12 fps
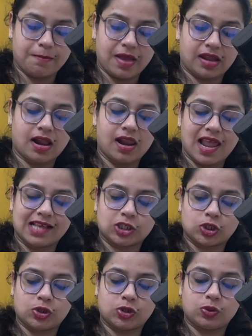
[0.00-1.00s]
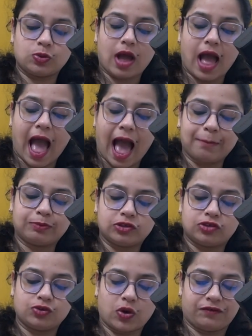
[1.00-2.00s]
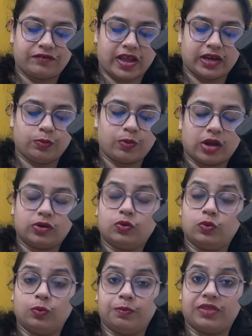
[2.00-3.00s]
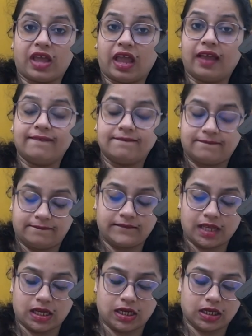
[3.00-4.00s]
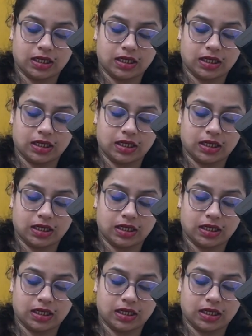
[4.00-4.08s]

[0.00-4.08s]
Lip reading: Men are less apt to offend one whom they fear.